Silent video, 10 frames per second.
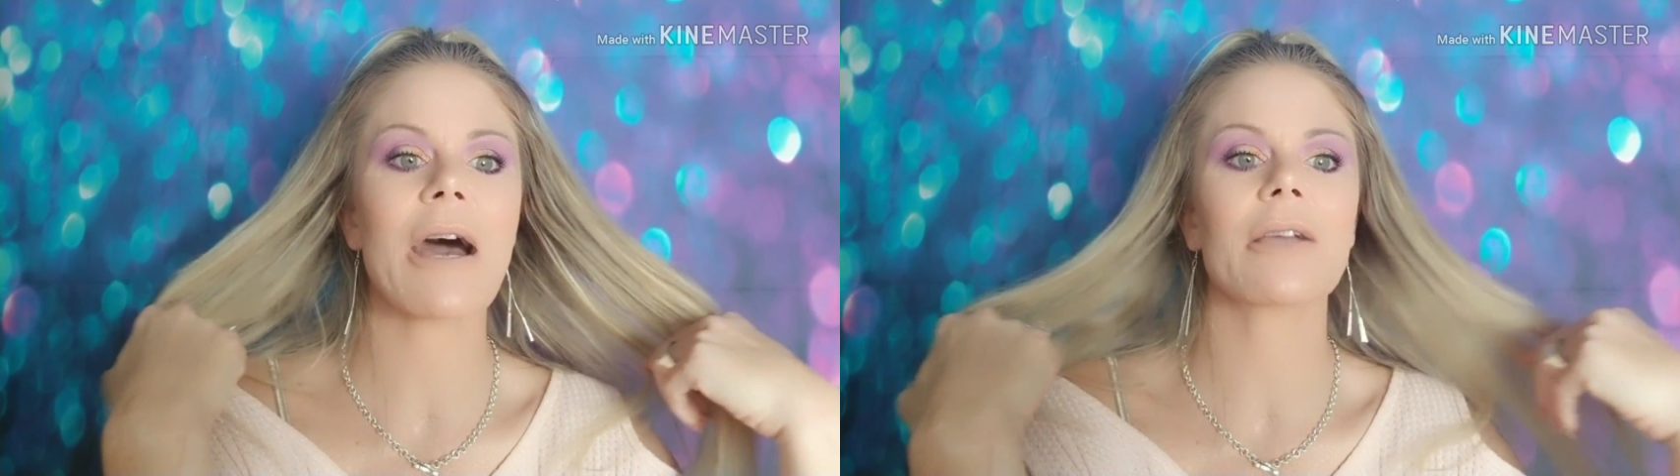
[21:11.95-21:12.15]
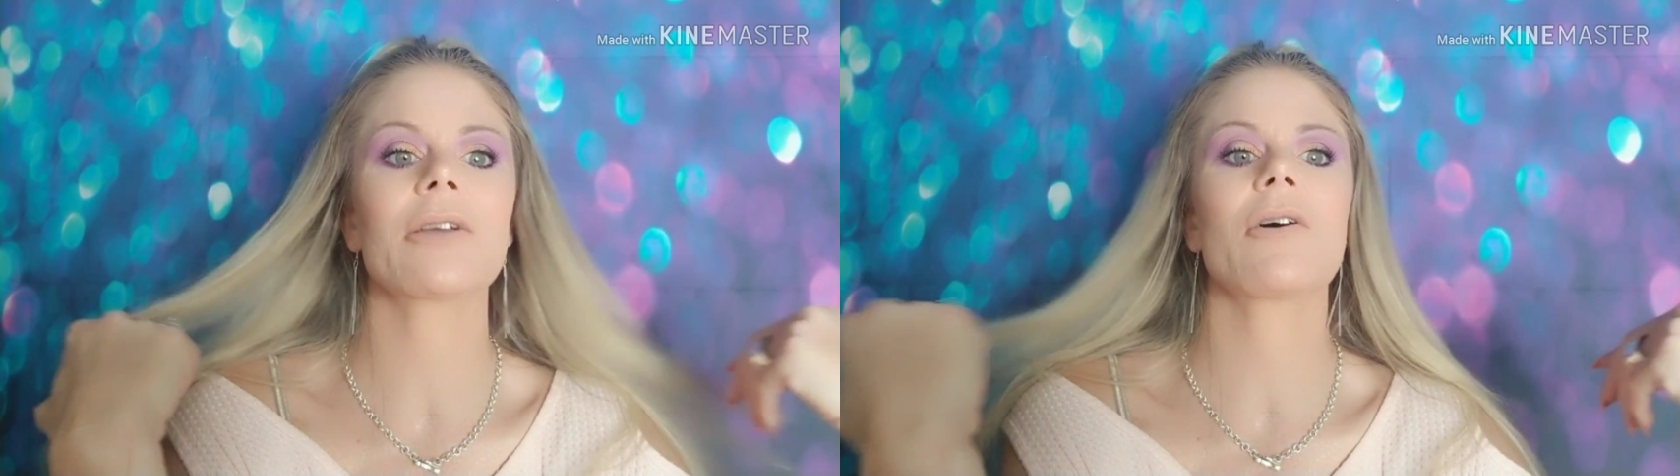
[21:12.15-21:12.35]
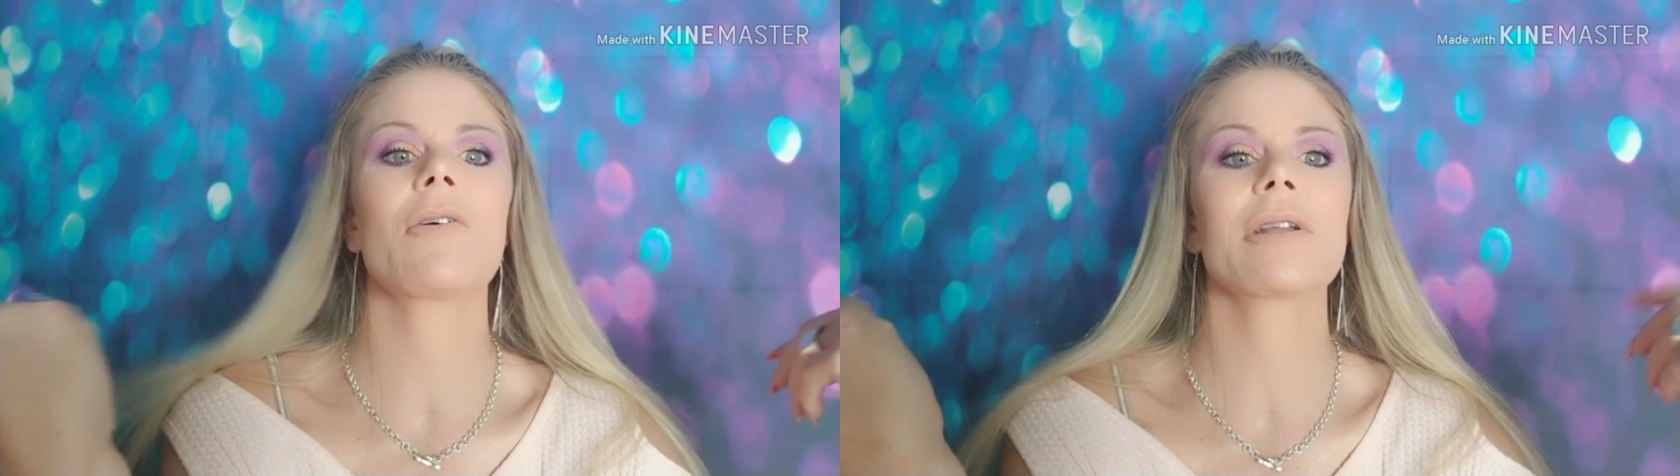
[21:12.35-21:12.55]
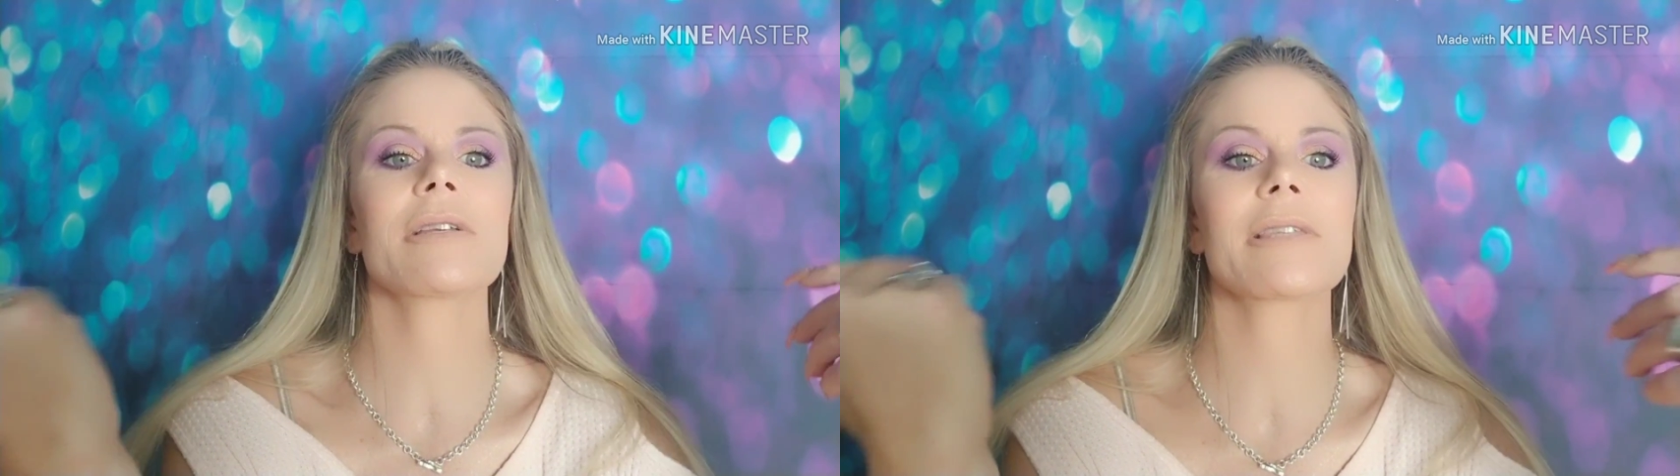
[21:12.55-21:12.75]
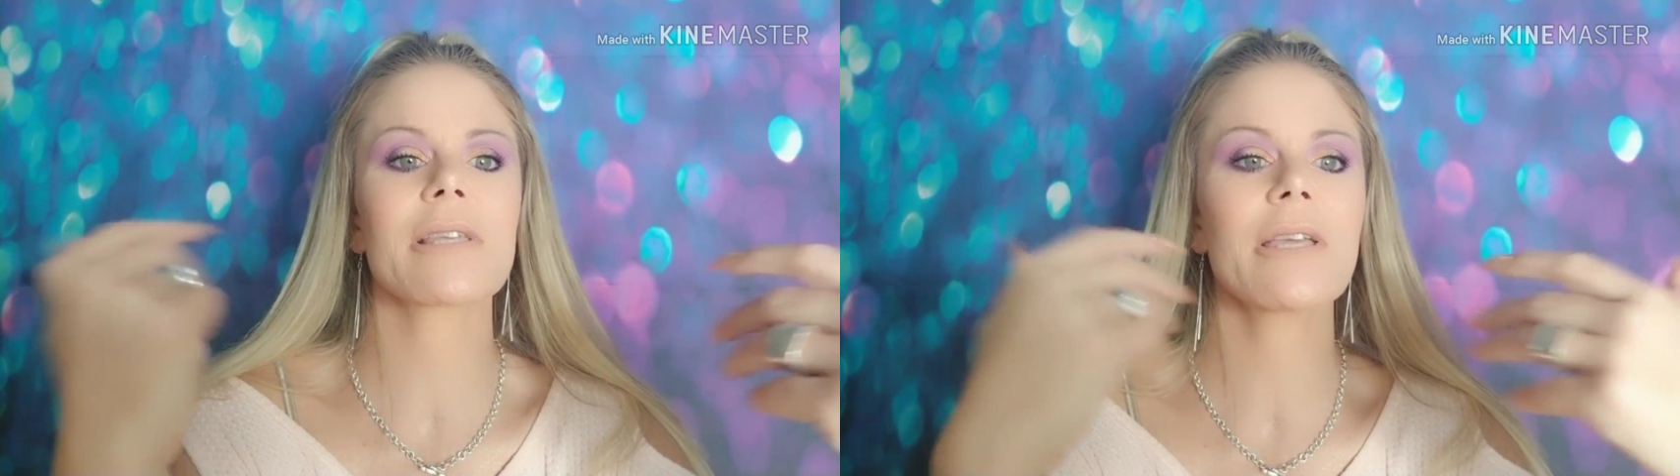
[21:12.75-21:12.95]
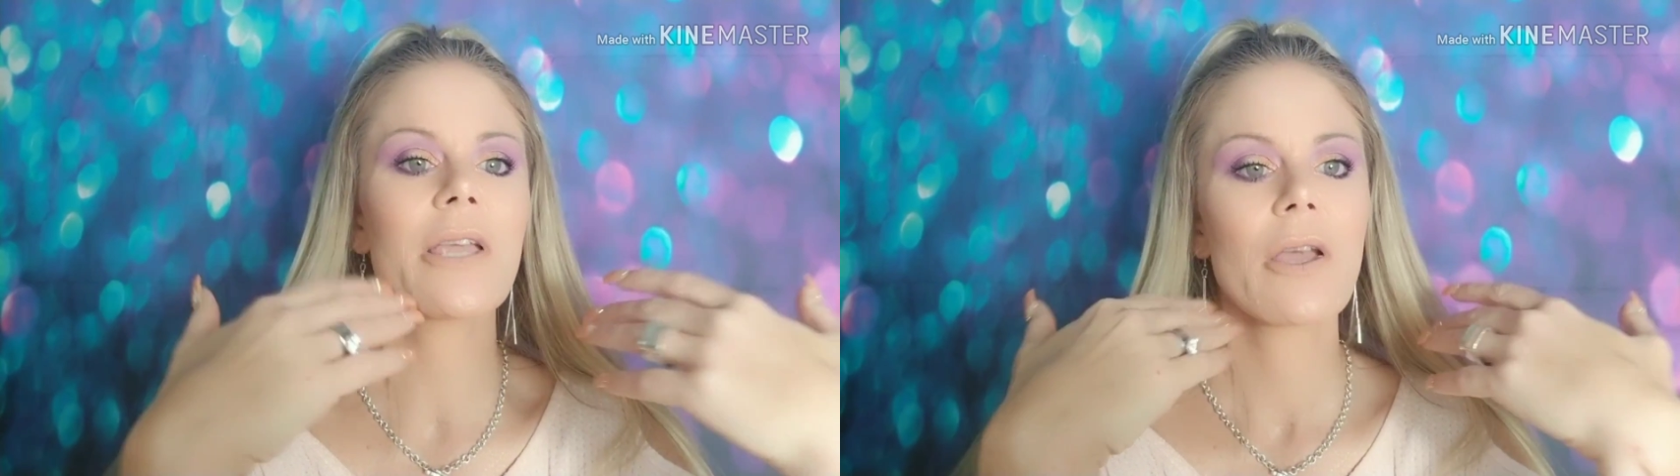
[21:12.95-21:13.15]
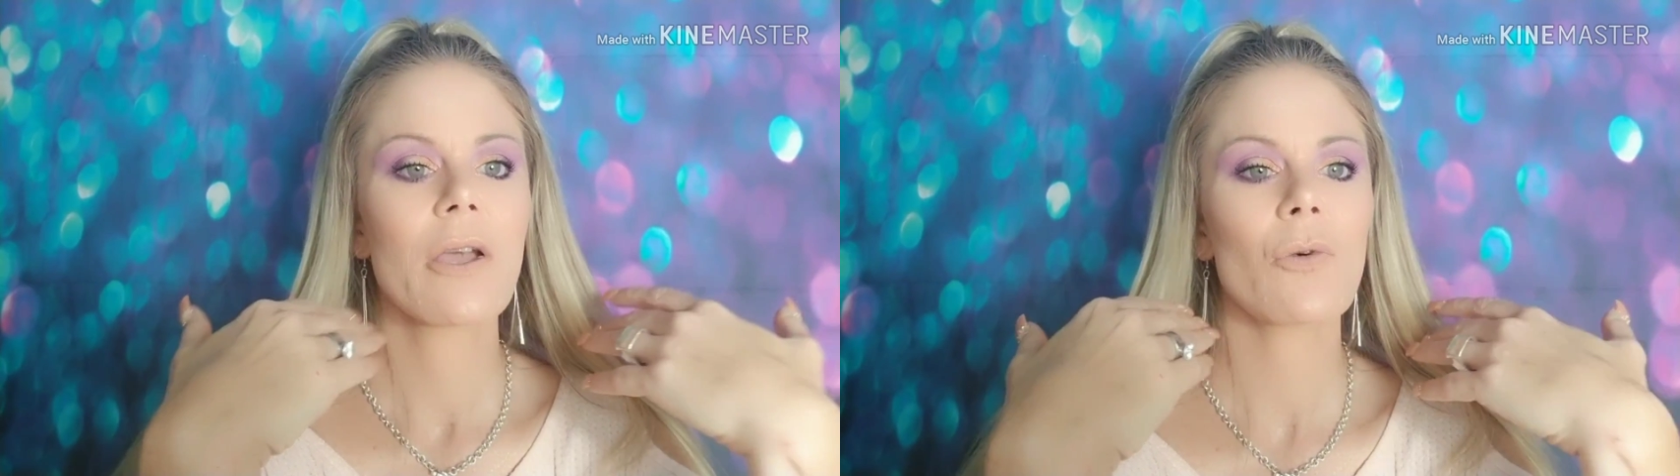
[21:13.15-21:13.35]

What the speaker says: I could honestly